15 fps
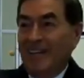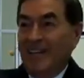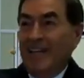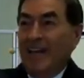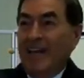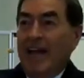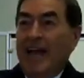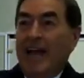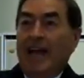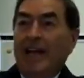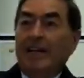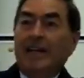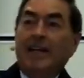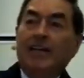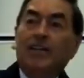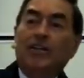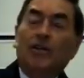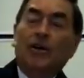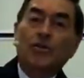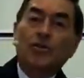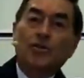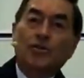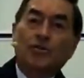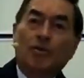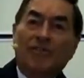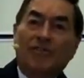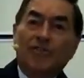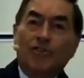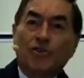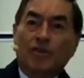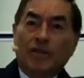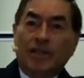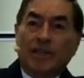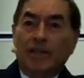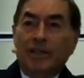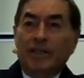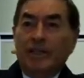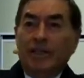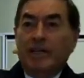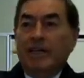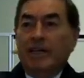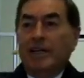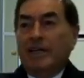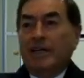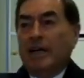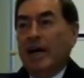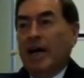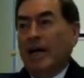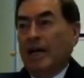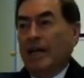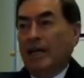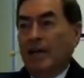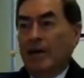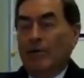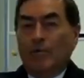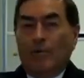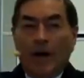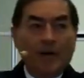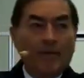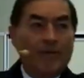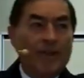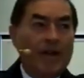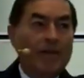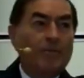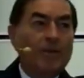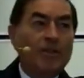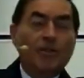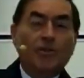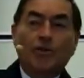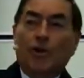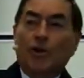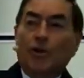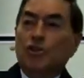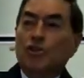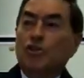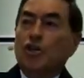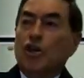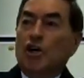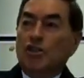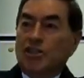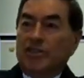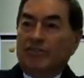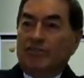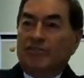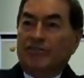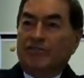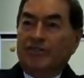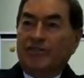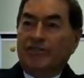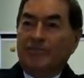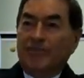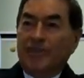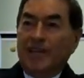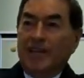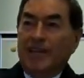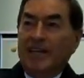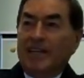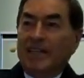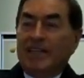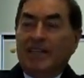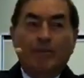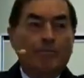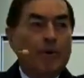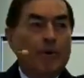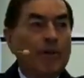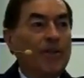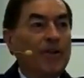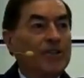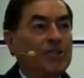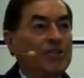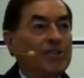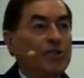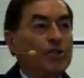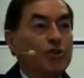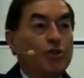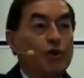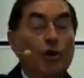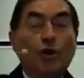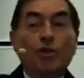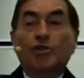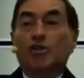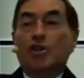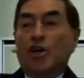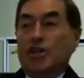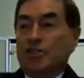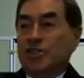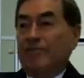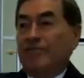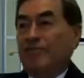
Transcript: And those 12 children, uh, one of them is called Joseph. The brothers sold Joseph.